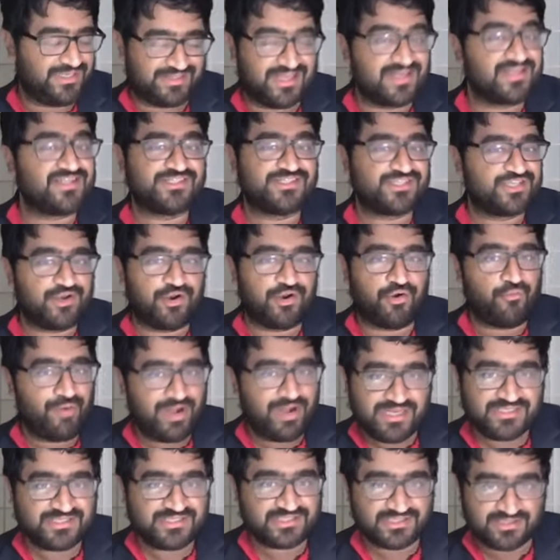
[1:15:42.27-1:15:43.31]
That doesn't
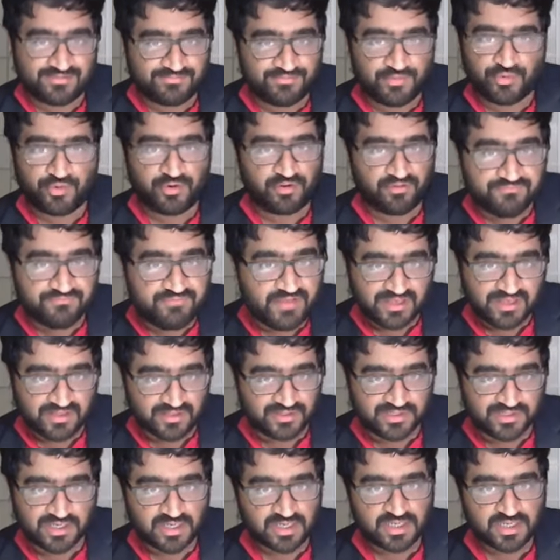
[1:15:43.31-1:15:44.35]
erase the moral
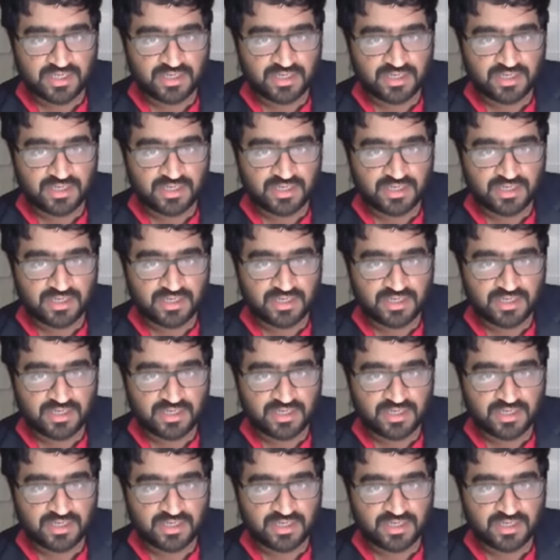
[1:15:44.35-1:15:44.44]
failure.